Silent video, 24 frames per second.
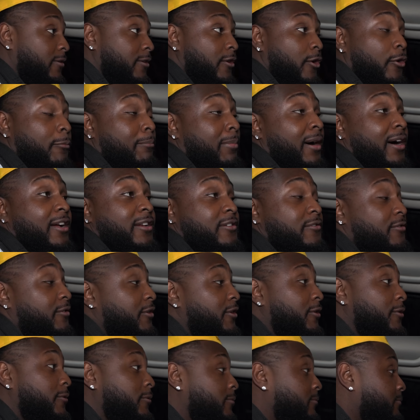No buns for
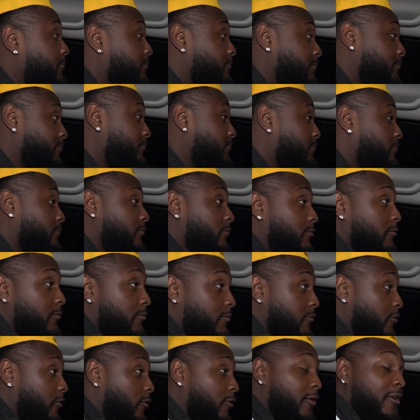you
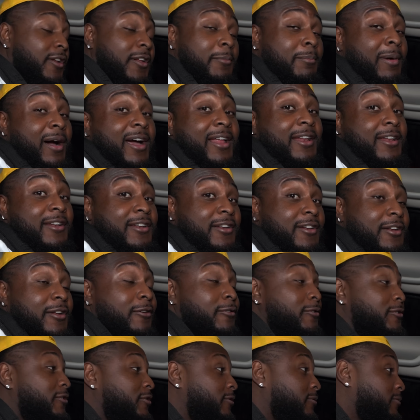or anybody that
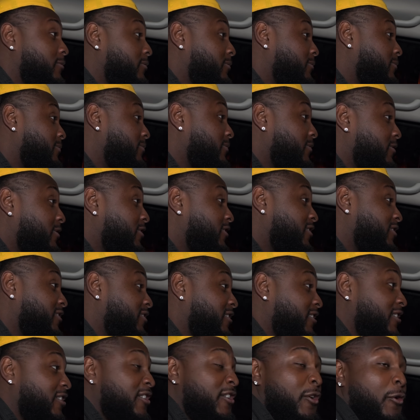knows you. This is
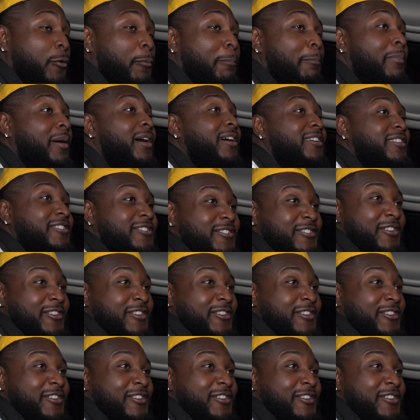the no bun